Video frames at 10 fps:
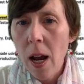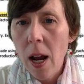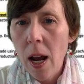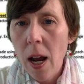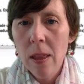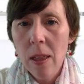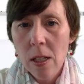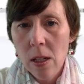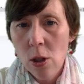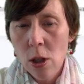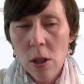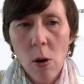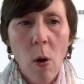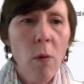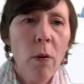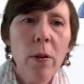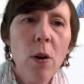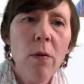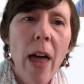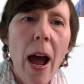types, and this is just an
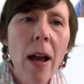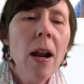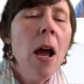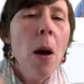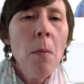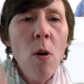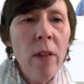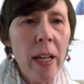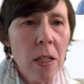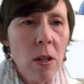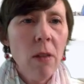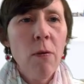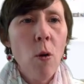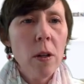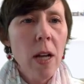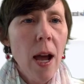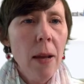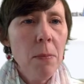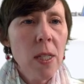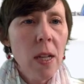overview of that. Moving into the four
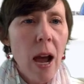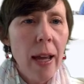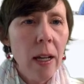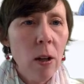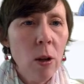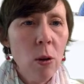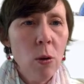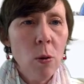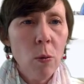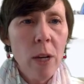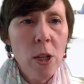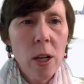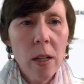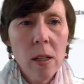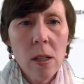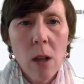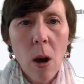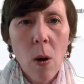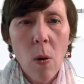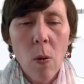types, I include regions.
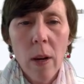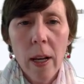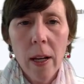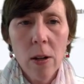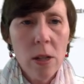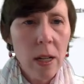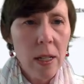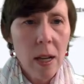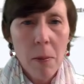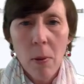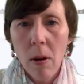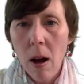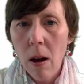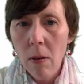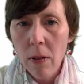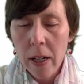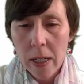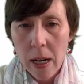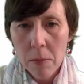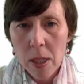So here's an example of an
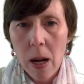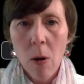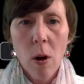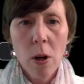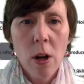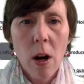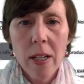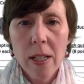exam style question on